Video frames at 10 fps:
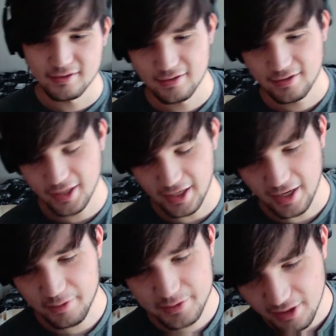yeah, I
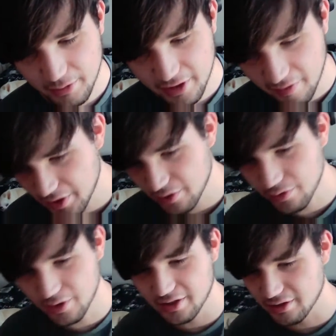was gonna make a video
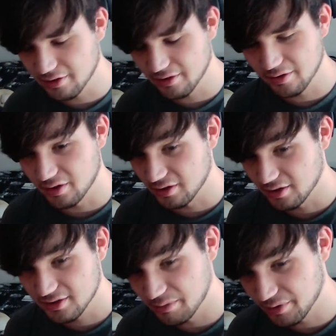on it a long
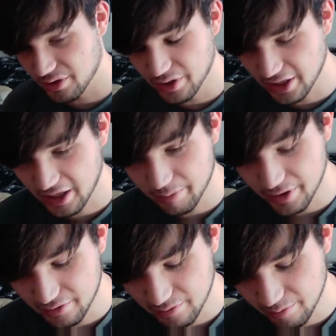time ago when it came
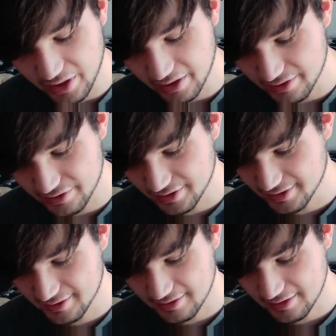out, but I
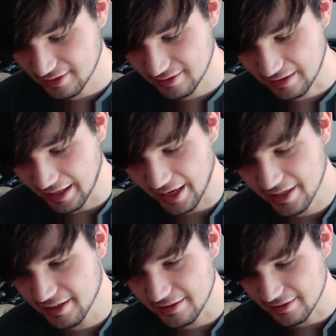had
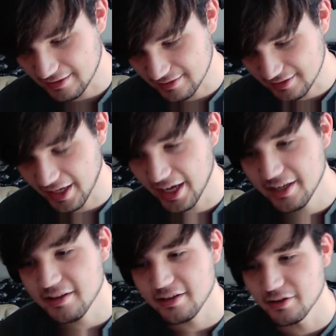nothing to say. I had
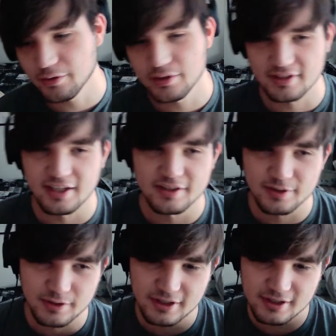nothing new to say to it.